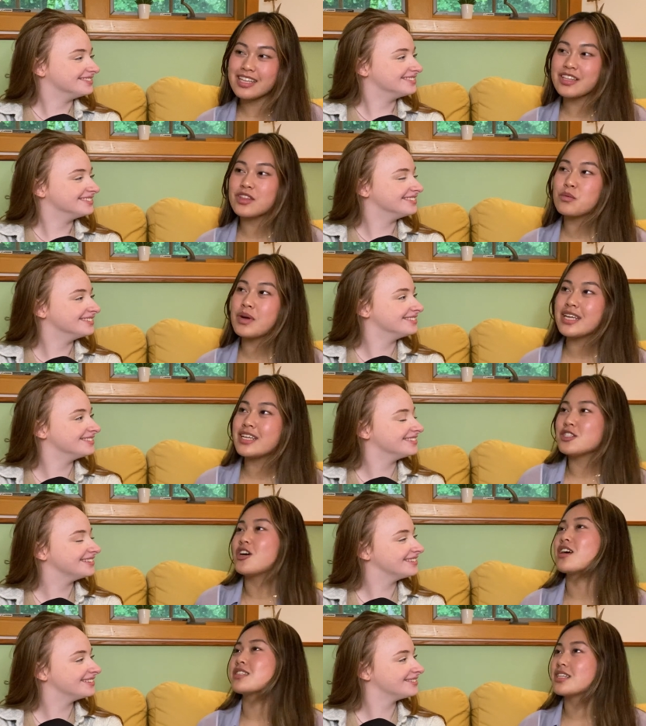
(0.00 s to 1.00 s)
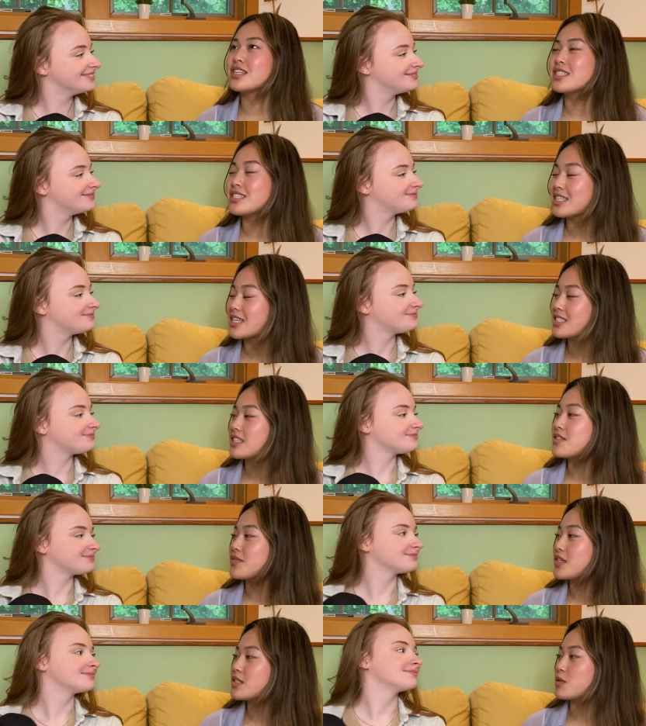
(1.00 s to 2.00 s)
Speaker 1: like the way he talks and he sings
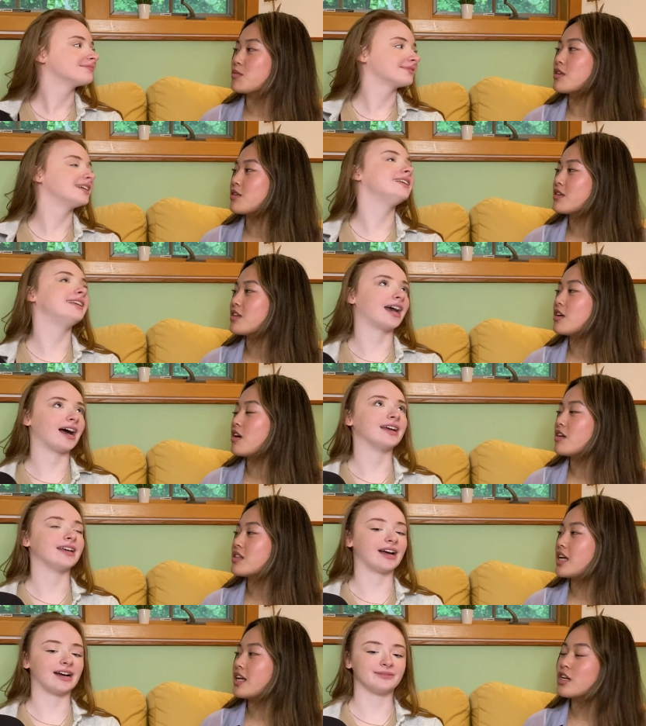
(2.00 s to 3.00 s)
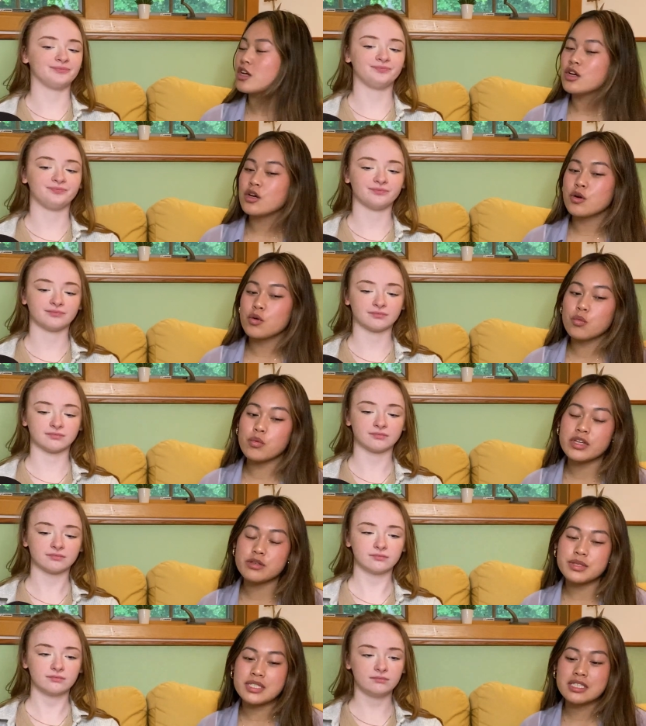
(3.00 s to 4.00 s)
is very similar. And yeah, you know, yeah. Like
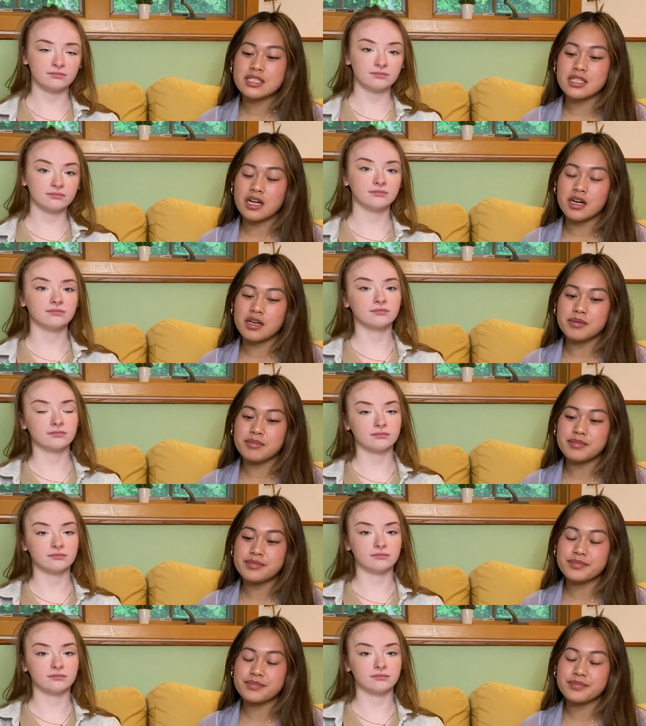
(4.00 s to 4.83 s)
when you see some